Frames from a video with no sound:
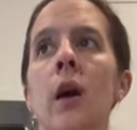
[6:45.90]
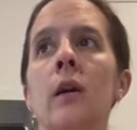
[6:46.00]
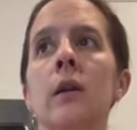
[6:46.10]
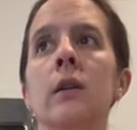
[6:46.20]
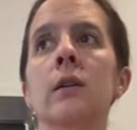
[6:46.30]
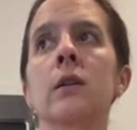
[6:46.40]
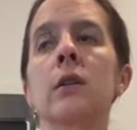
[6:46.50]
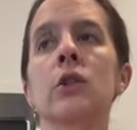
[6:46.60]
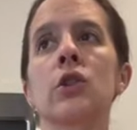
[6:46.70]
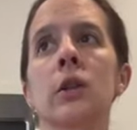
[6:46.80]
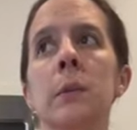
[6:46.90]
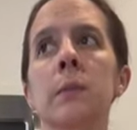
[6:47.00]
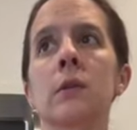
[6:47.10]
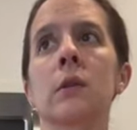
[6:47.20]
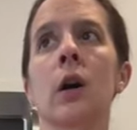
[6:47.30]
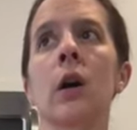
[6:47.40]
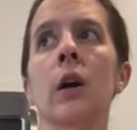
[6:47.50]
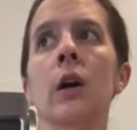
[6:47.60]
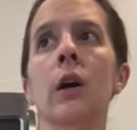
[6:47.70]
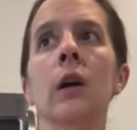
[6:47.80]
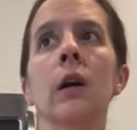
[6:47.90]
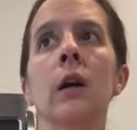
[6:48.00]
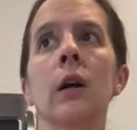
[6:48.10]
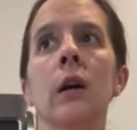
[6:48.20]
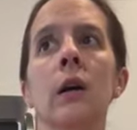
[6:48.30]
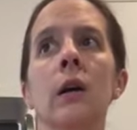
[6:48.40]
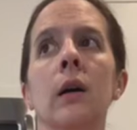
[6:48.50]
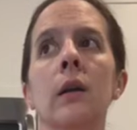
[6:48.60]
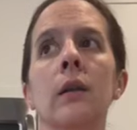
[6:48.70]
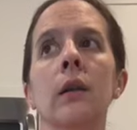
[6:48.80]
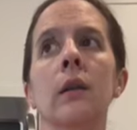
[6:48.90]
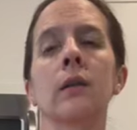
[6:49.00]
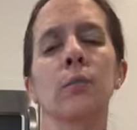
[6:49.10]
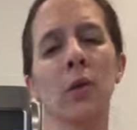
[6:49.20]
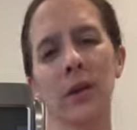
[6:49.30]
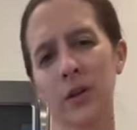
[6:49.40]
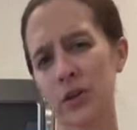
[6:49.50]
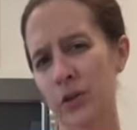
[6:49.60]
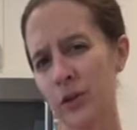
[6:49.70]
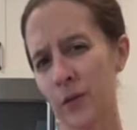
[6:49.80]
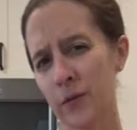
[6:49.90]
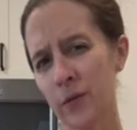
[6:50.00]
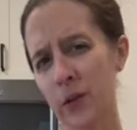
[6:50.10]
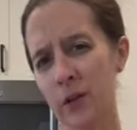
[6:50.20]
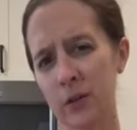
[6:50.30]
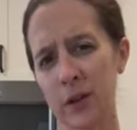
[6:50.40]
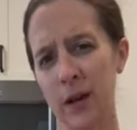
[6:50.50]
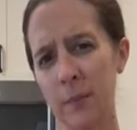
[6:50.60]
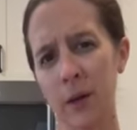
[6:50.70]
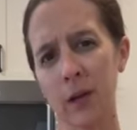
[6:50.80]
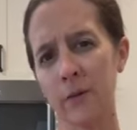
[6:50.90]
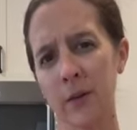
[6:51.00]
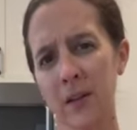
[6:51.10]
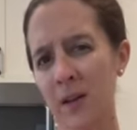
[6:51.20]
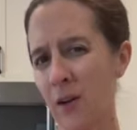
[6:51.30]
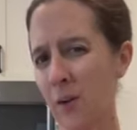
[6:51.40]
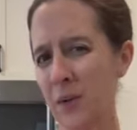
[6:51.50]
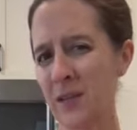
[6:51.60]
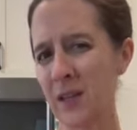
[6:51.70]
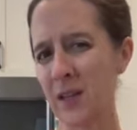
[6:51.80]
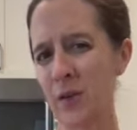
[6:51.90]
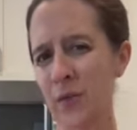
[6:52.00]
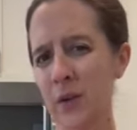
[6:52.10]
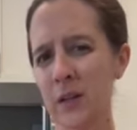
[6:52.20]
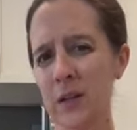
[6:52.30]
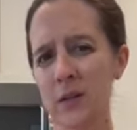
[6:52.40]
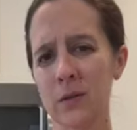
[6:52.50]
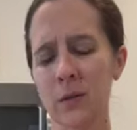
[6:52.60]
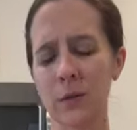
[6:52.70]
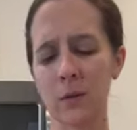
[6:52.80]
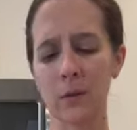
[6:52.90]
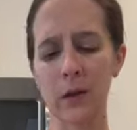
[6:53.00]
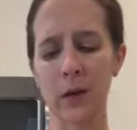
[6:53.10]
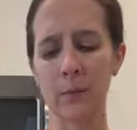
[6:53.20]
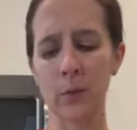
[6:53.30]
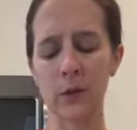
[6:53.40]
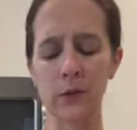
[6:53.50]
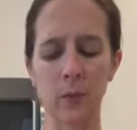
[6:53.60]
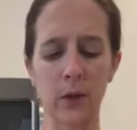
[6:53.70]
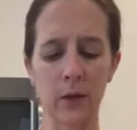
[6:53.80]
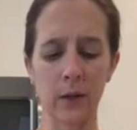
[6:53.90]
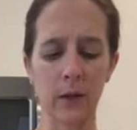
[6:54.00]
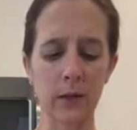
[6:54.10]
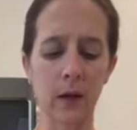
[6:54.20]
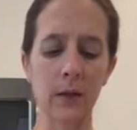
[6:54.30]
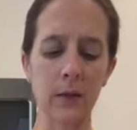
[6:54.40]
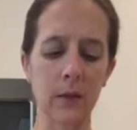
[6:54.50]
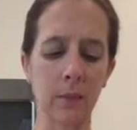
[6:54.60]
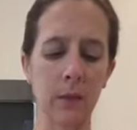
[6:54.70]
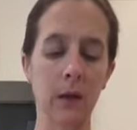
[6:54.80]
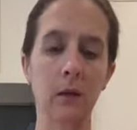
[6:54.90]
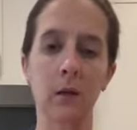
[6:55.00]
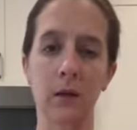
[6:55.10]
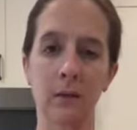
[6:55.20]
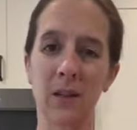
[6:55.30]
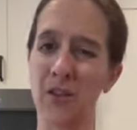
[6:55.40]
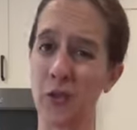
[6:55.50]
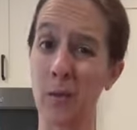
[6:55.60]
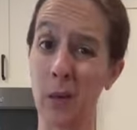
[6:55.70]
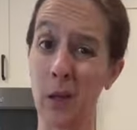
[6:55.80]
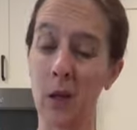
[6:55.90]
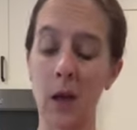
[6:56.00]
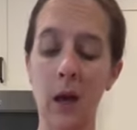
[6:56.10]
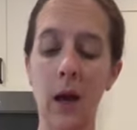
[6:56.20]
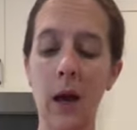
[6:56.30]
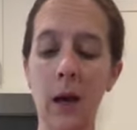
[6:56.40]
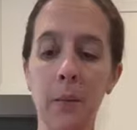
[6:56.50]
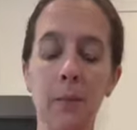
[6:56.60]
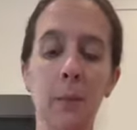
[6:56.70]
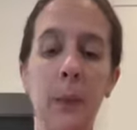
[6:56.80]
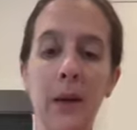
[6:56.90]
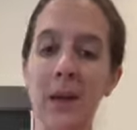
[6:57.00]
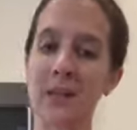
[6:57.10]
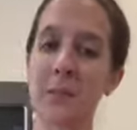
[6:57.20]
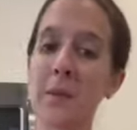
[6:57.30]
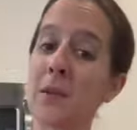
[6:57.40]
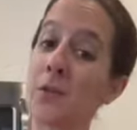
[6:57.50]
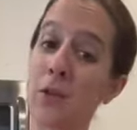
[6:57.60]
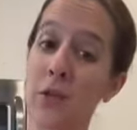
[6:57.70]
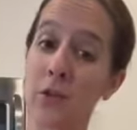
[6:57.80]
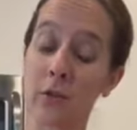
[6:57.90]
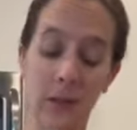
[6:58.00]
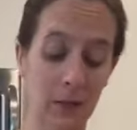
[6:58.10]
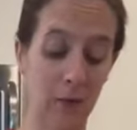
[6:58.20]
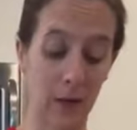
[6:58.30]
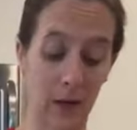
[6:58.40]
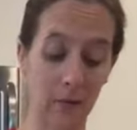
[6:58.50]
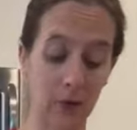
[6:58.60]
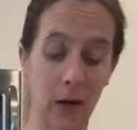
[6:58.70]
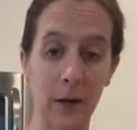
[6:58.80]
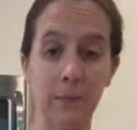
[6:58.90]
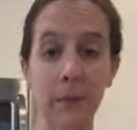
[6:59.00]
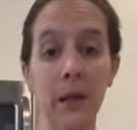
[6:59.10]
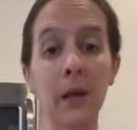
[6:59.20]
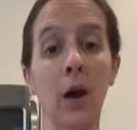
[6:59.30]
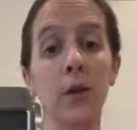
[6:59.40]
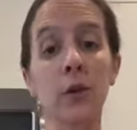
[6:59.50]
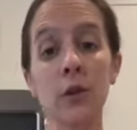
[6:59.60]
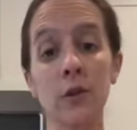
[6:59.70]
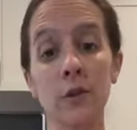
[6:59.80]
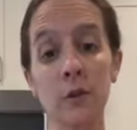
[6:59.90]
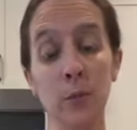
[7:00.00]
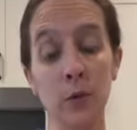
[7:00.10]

chocolate chips are, it's more like sugar-free or diabetic friendly, not always keto friendly. So, which is weird that that's not the same thing. It should be. But yeah, sometimes they do change ingredients, so I'd have to check. Now you can use a